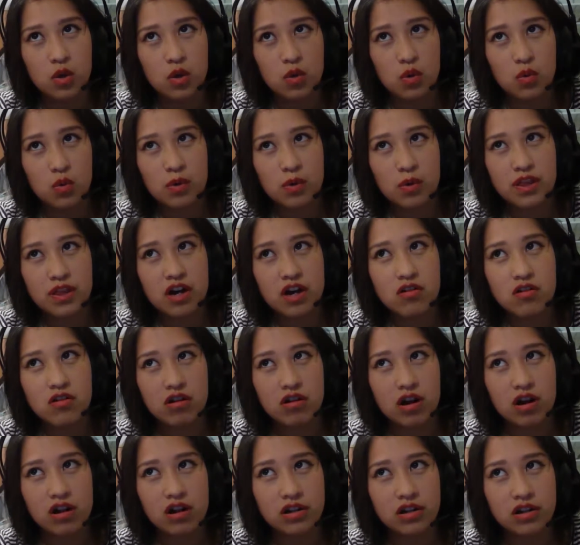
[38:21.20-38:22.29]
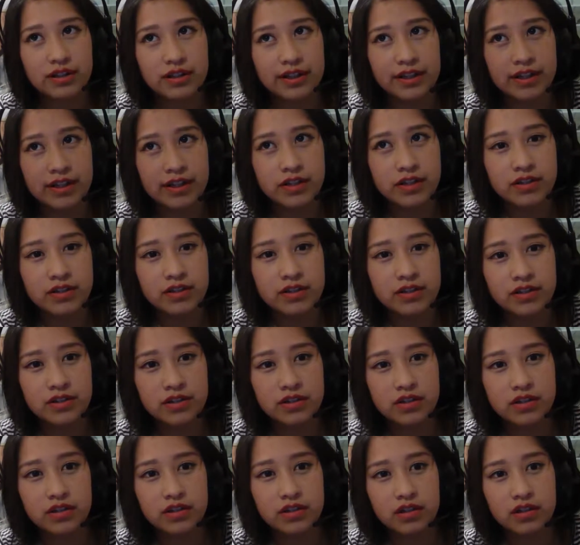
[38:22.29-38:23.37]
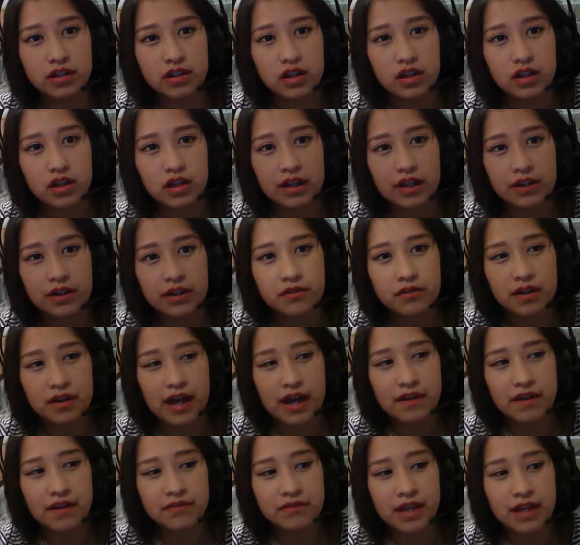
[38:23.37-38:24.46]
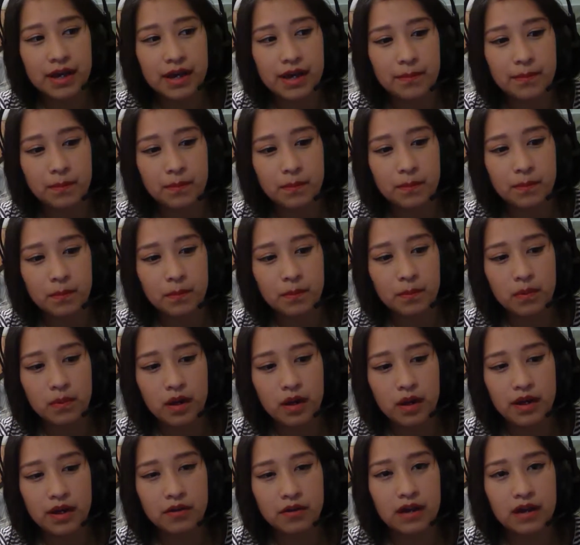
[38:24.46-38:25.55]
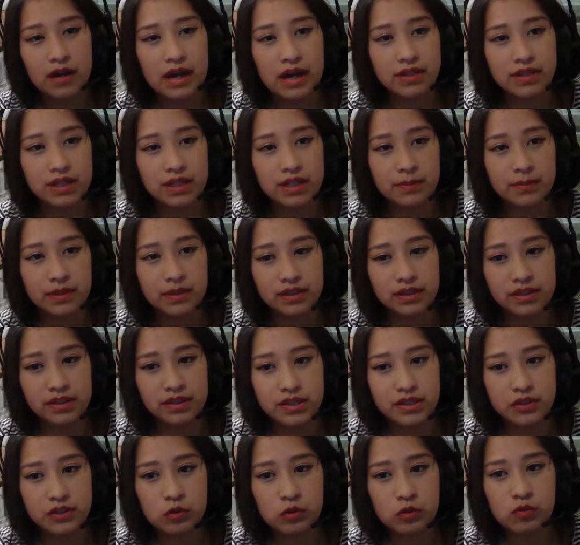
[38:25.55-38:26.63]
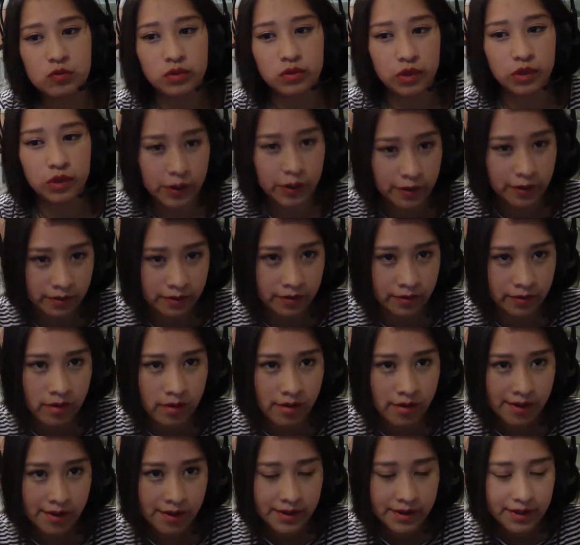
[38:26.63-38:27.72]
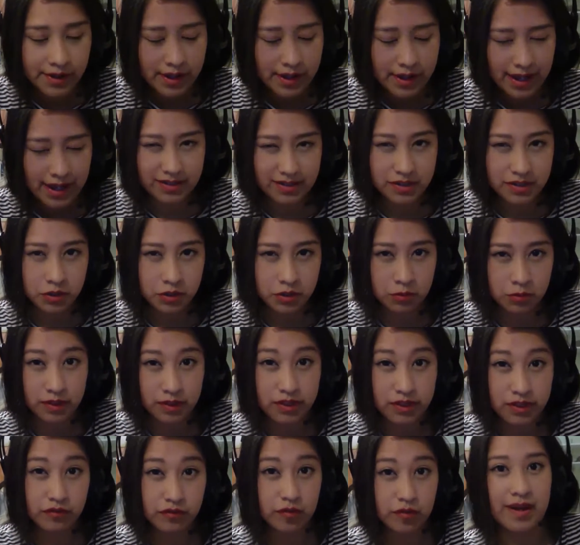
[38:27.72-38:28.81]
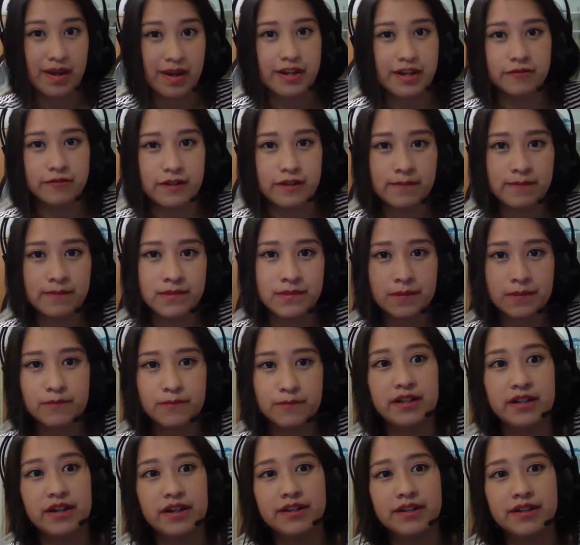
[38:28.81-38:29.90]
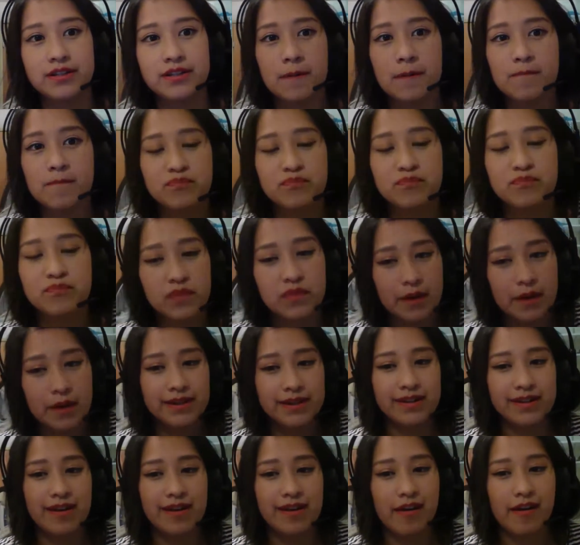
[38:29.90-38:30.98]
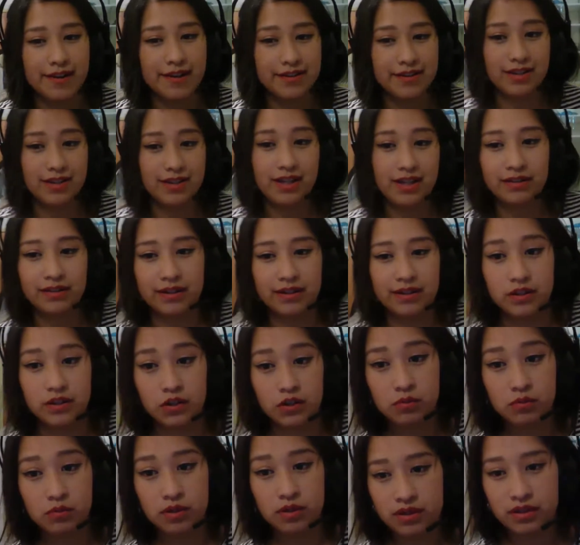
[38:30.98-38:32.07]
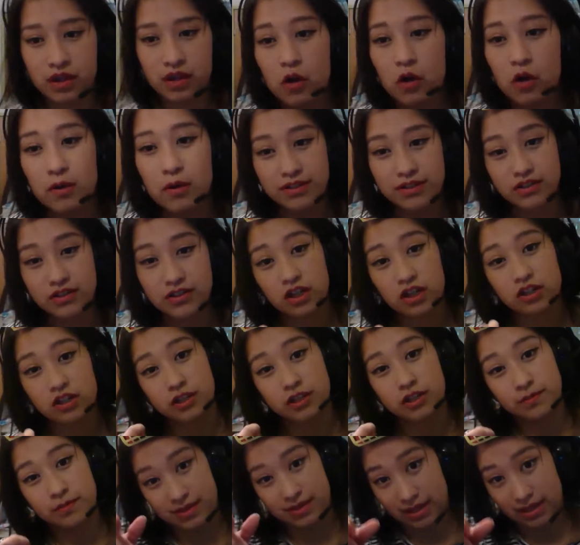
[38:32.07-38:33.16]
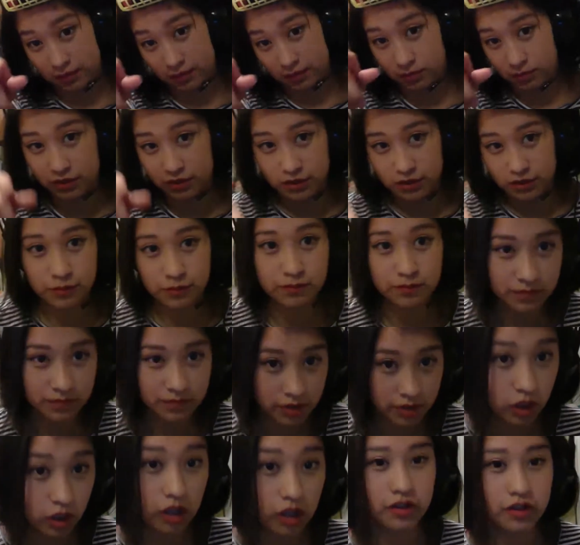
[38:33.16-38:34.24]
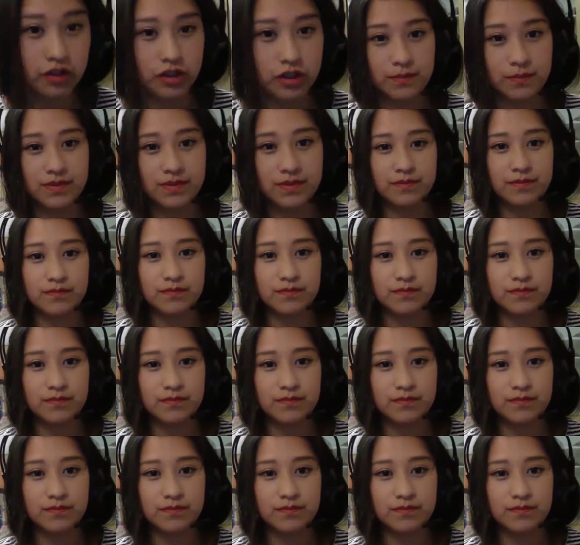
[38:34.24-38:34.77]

without college, I don't have that I don't have that ability to learn and to reach for my dreams. Because I mean, not saying like you can and scholarships, that's one too. Scholarships.